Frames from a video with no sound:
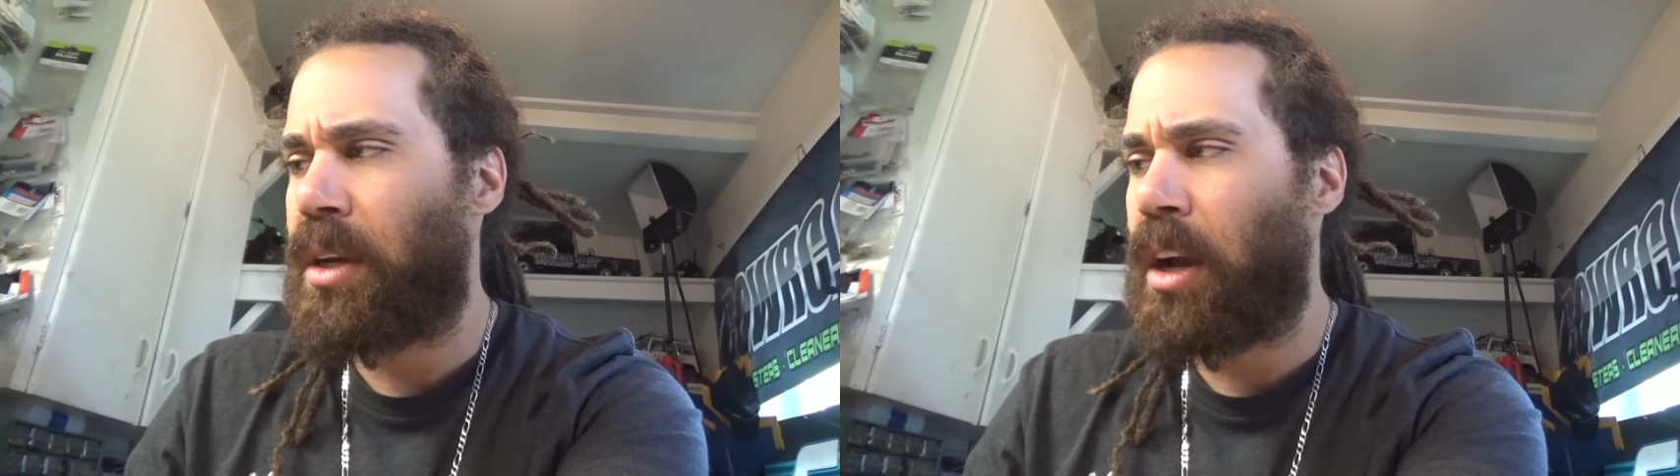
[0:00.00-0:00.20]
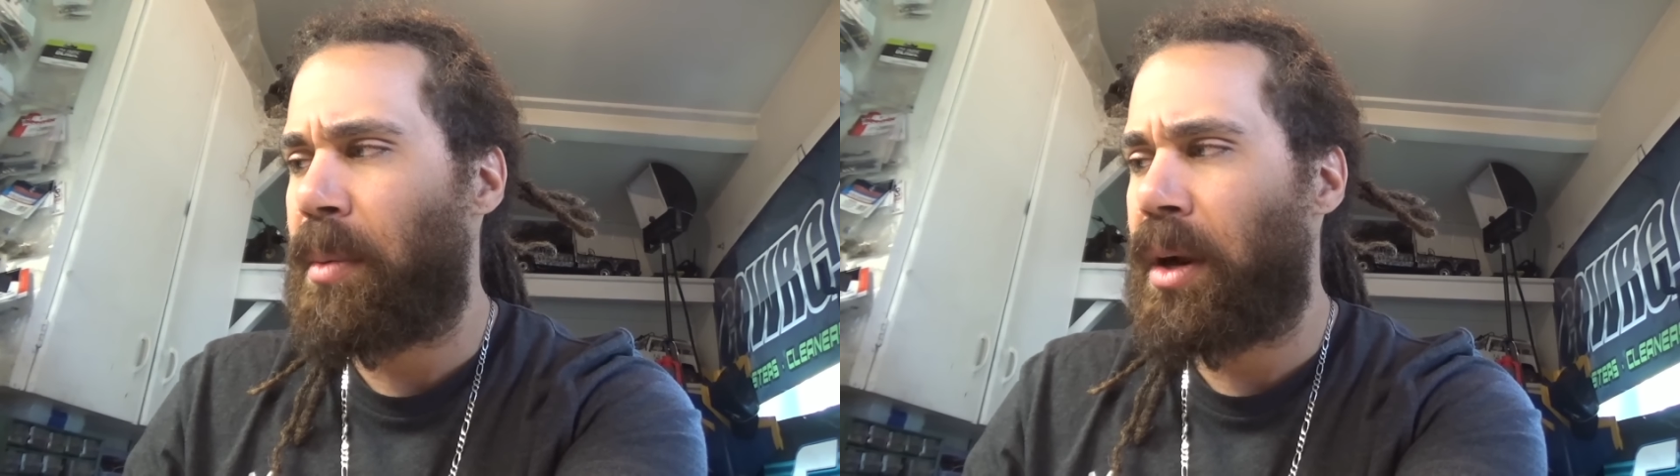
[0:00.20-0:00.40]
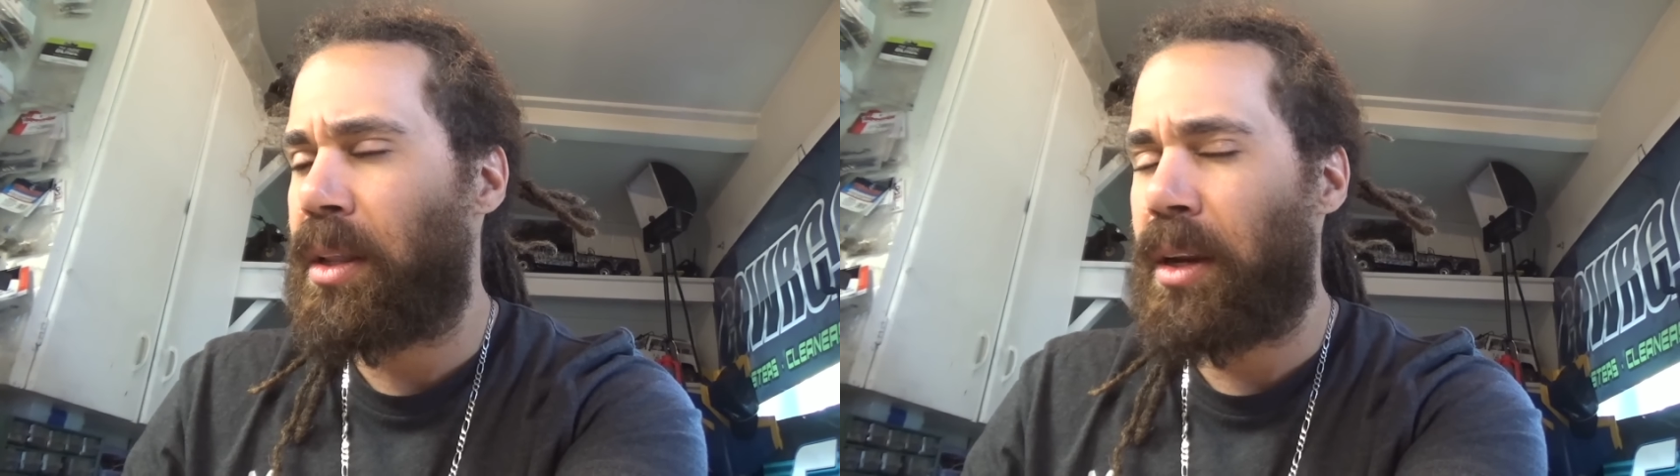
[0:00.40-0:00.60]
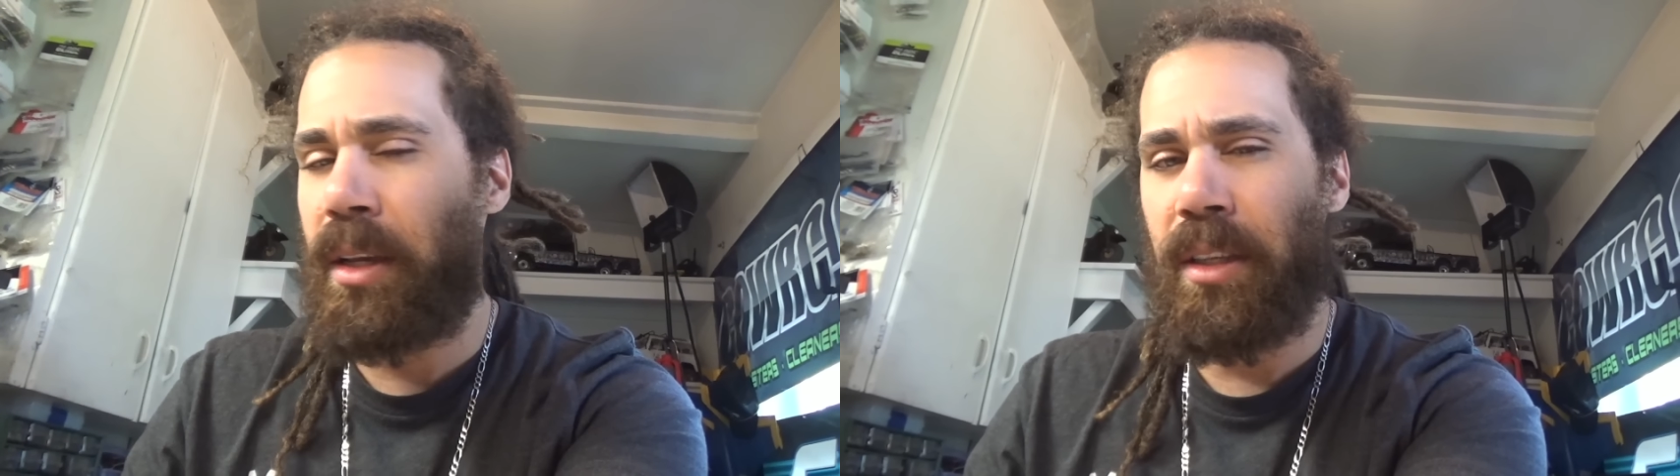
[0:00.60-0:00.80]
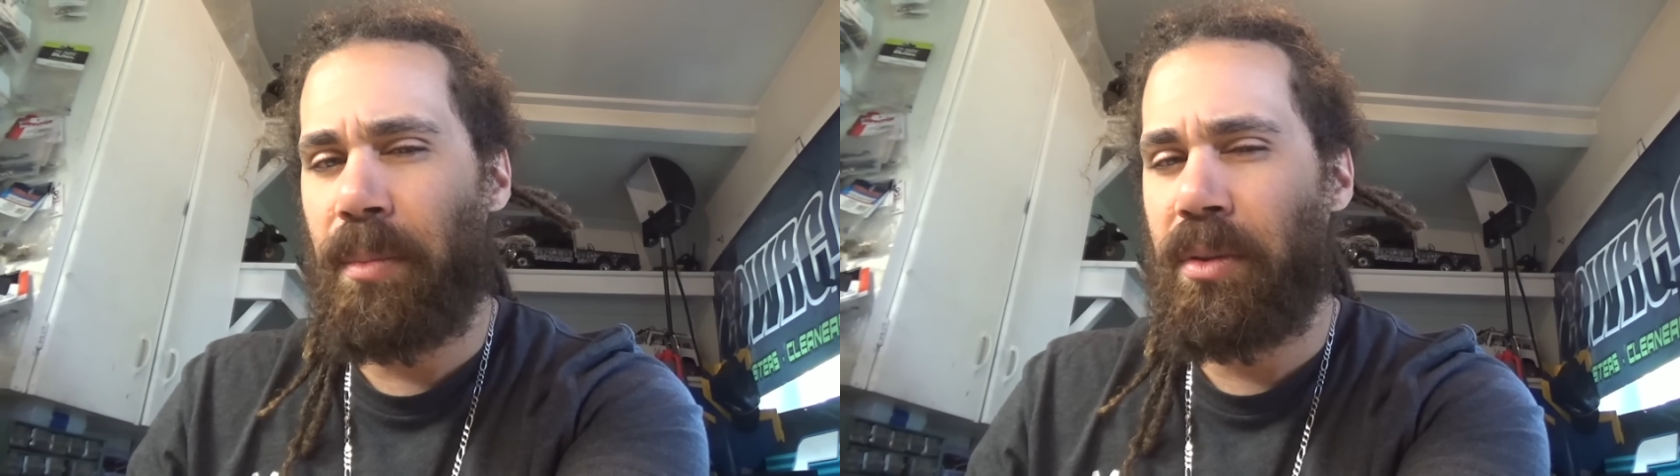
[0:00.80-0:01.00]
talk about on the
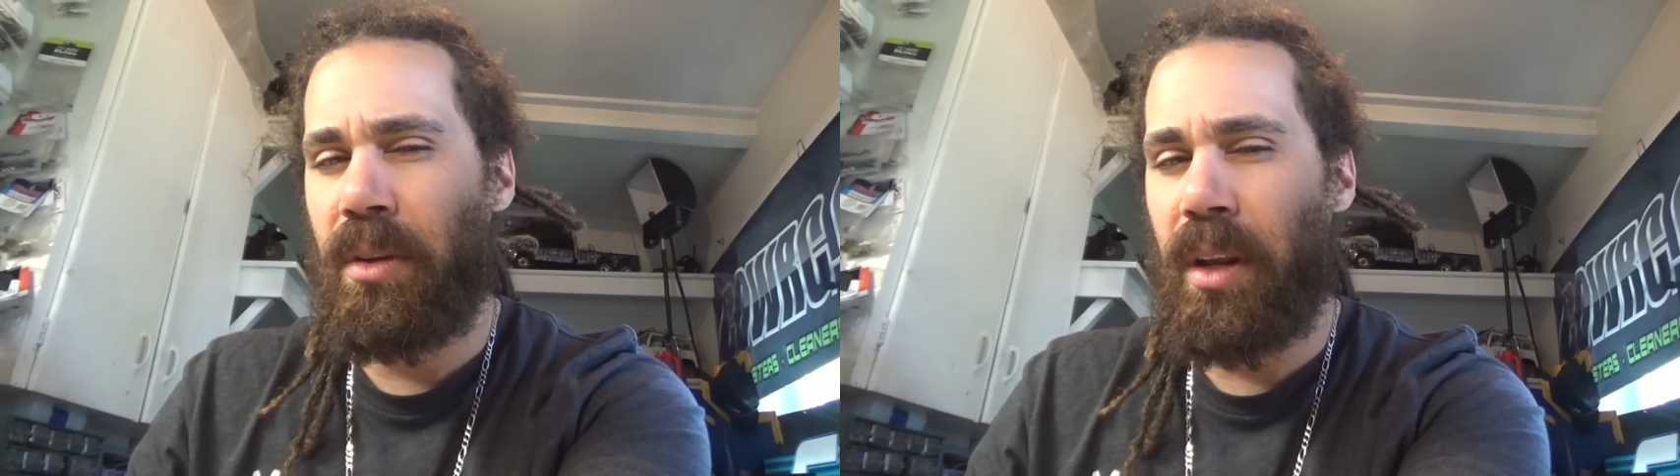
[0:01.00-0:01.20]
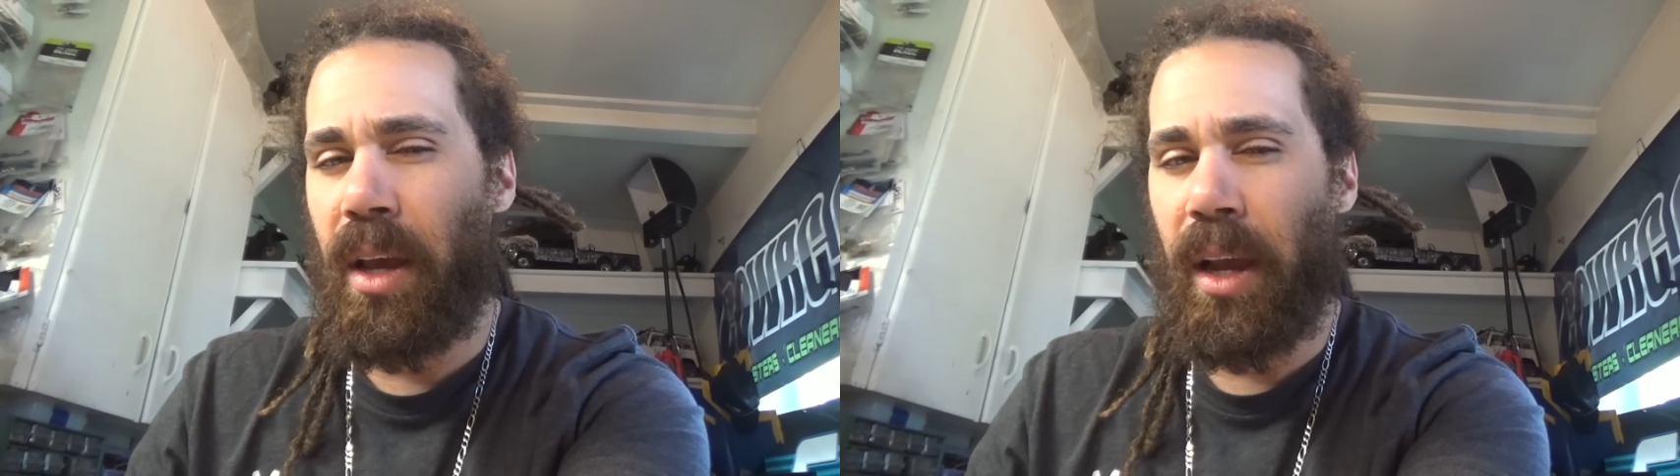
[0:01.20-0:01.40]
next episode yet.